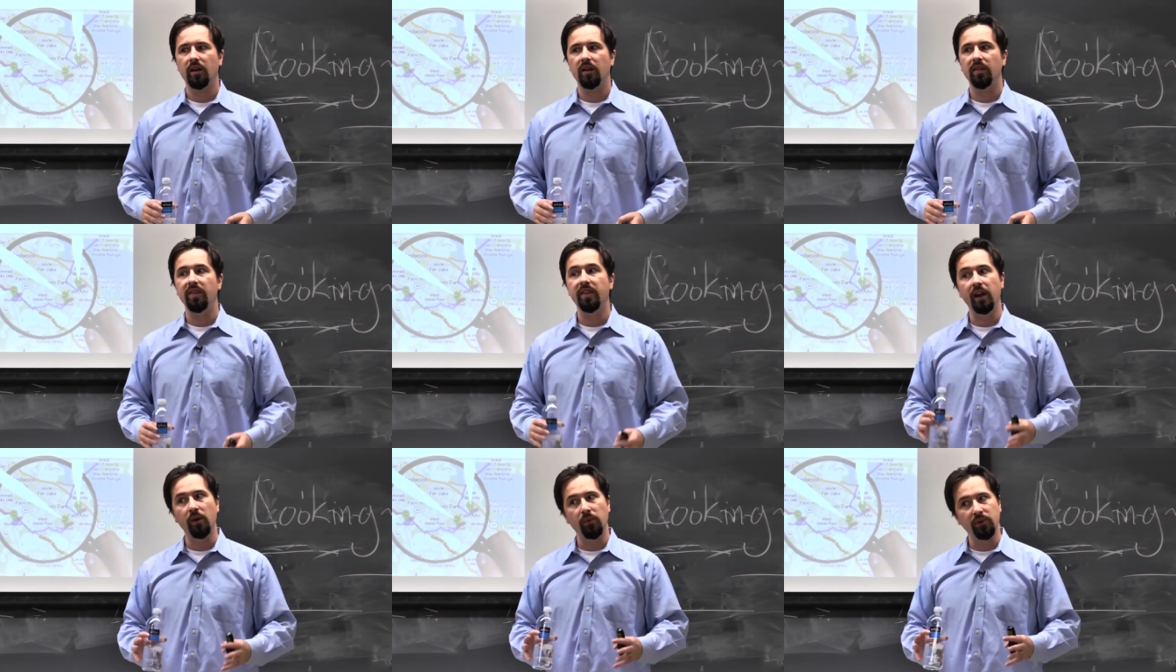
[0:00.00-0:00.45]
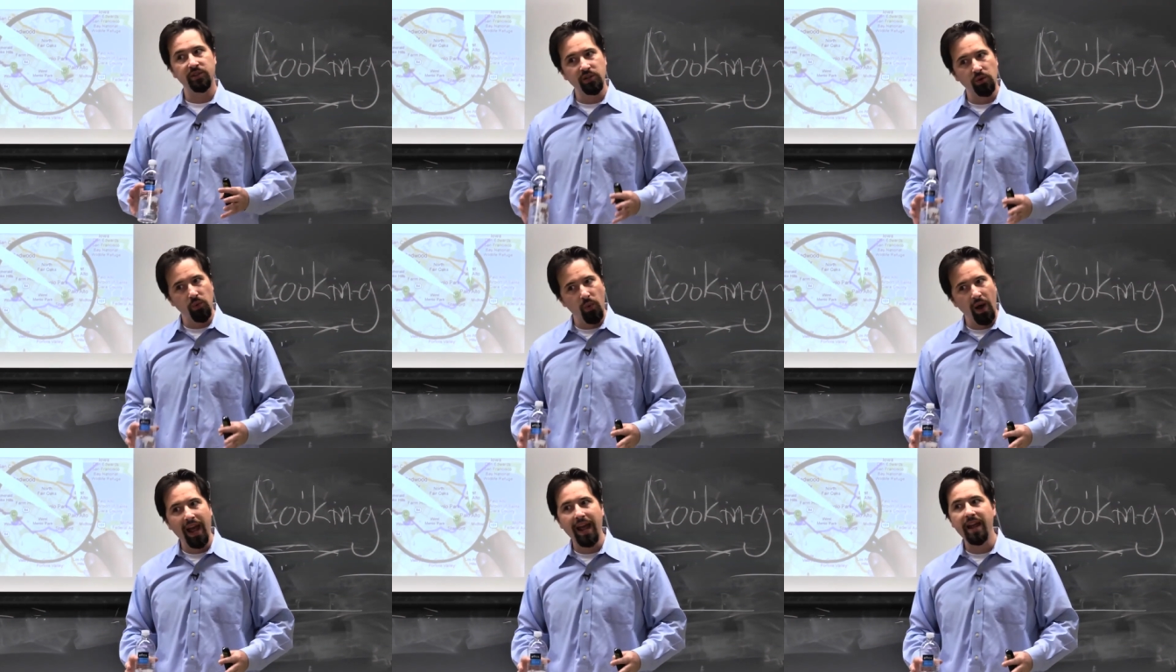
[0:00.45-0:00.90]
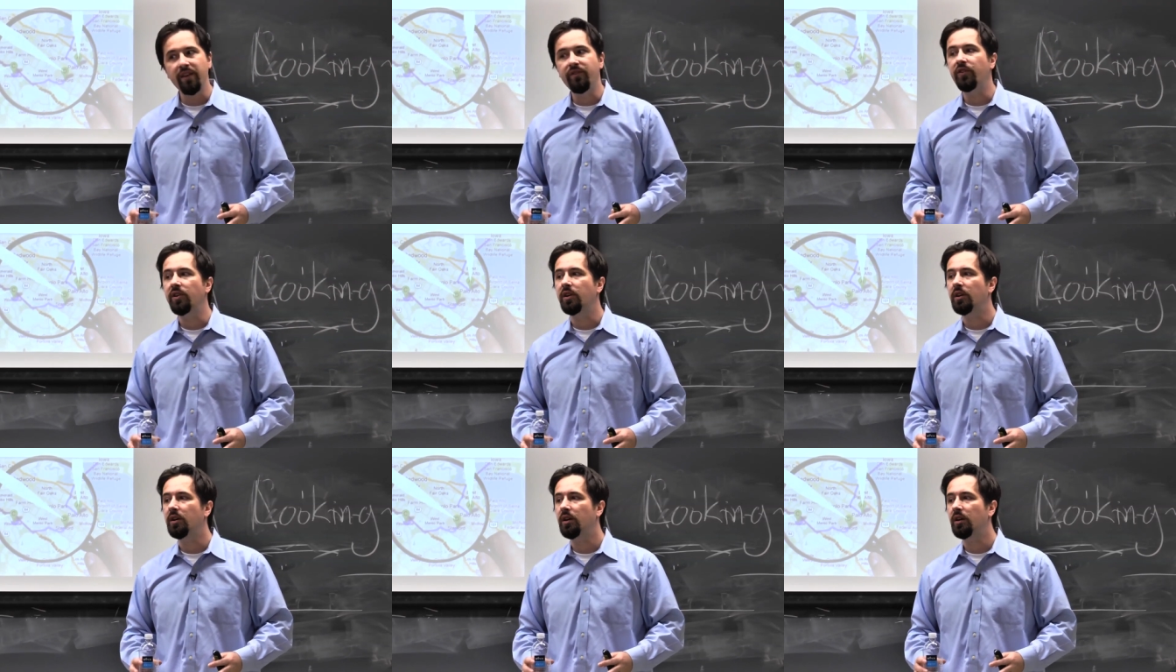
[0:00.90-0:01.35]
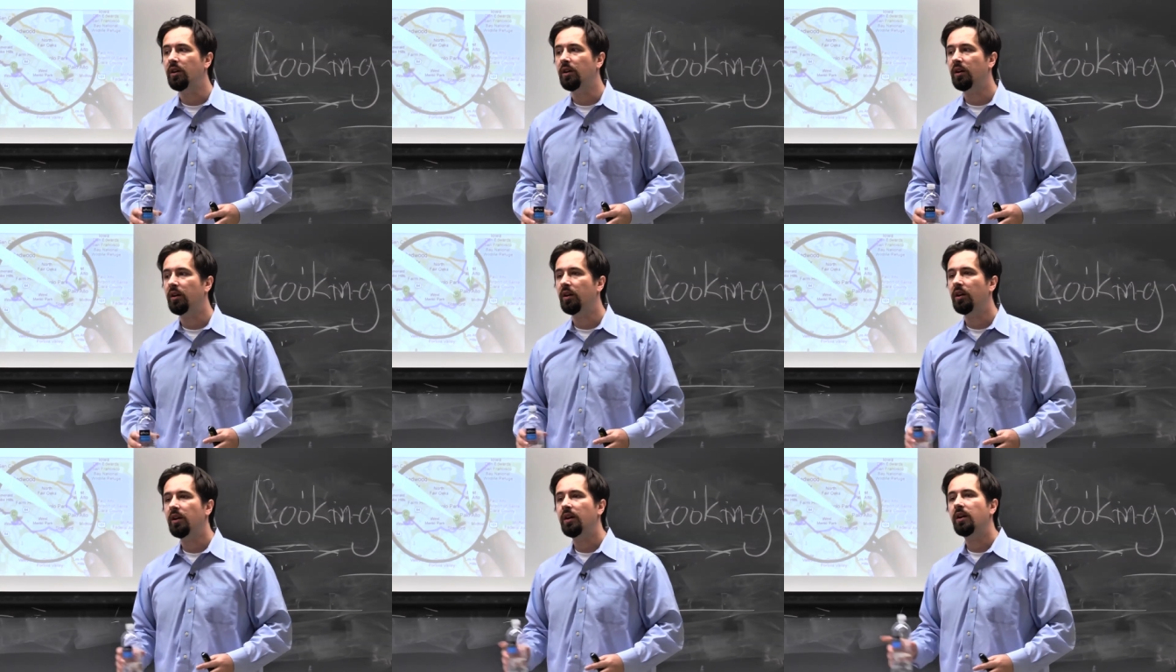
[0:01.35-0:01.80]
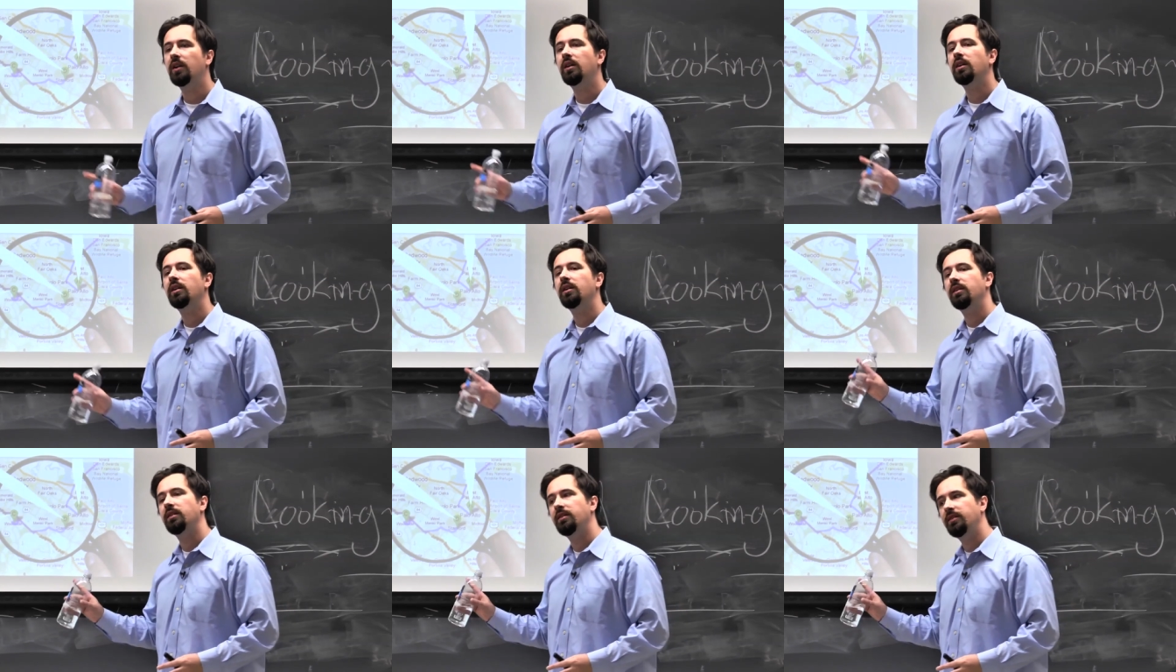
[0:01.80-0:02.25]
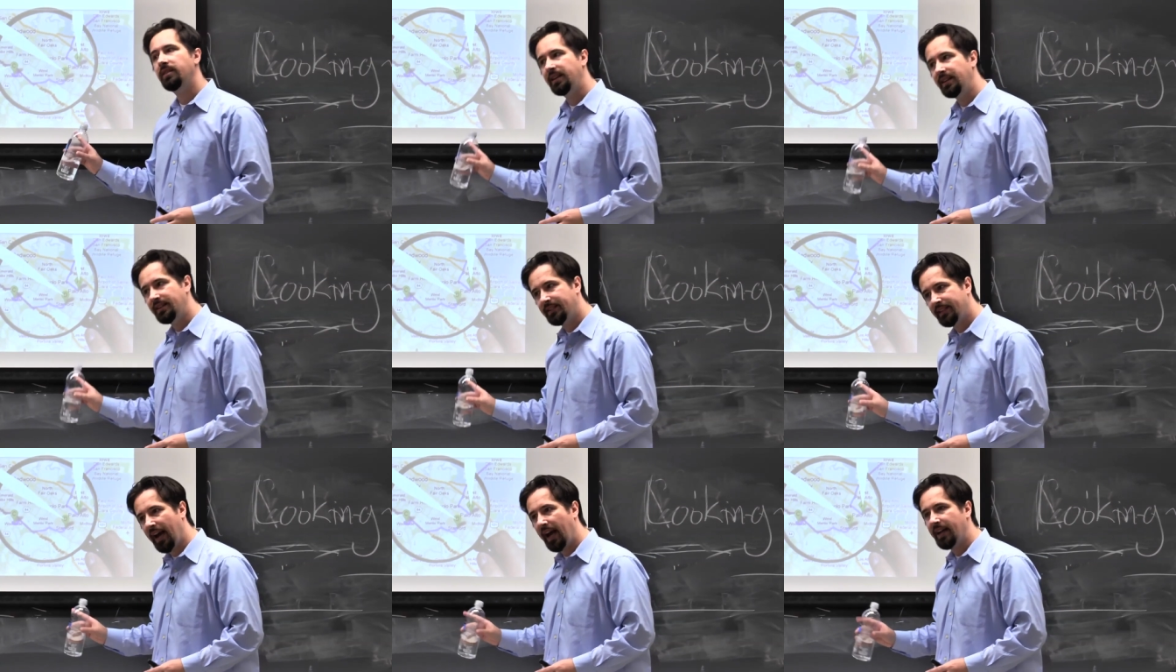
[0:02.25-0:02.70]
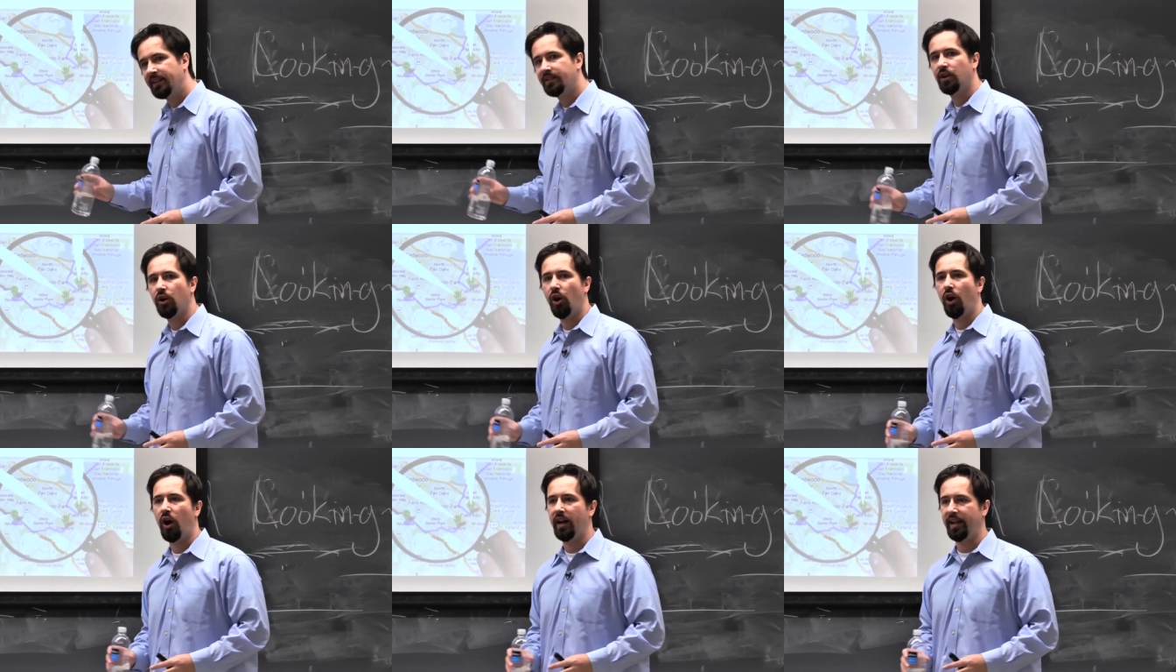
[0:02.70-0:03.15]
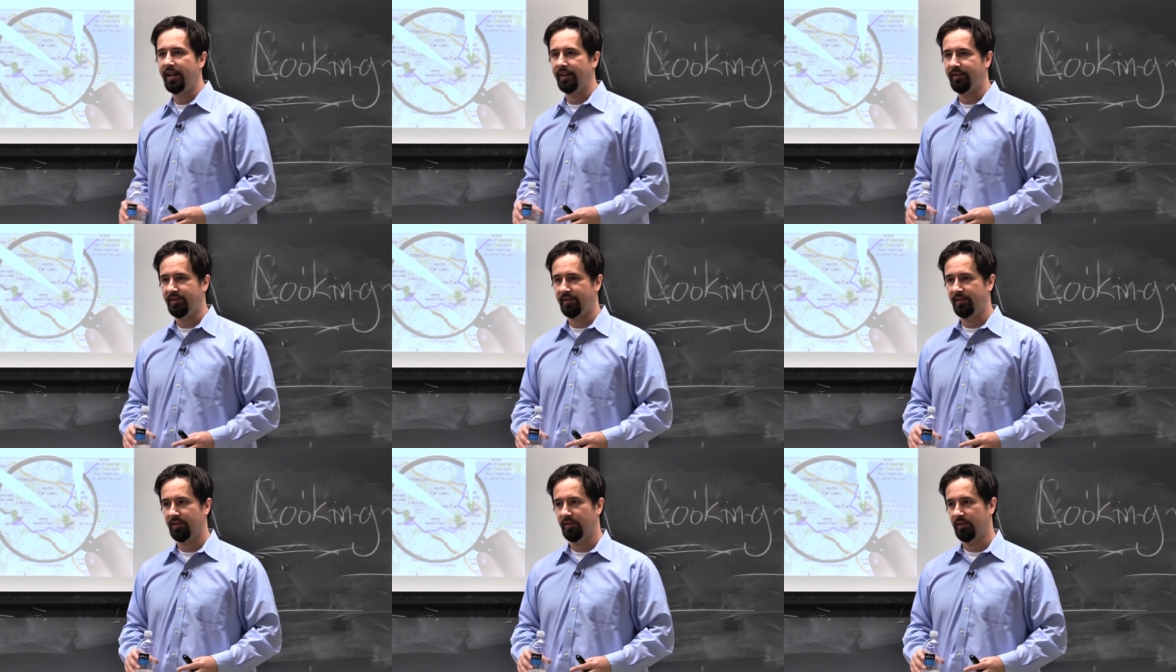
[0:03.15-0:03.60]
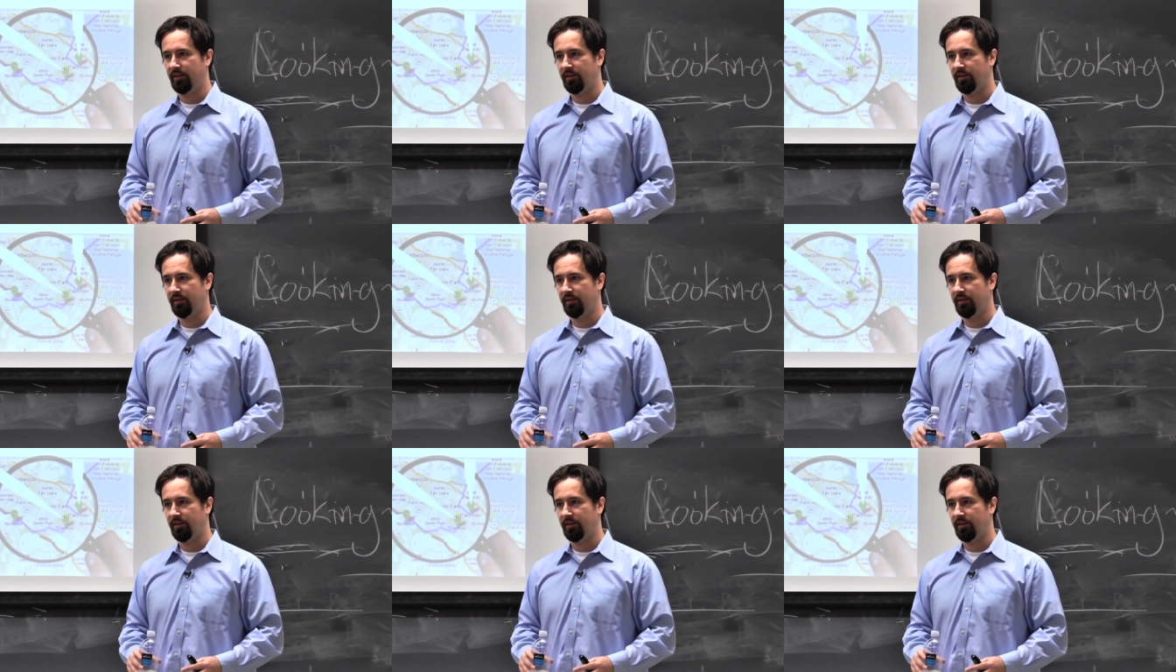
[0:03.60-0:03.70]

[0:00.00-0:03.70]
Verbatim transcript: There was a wave. These guys caught it.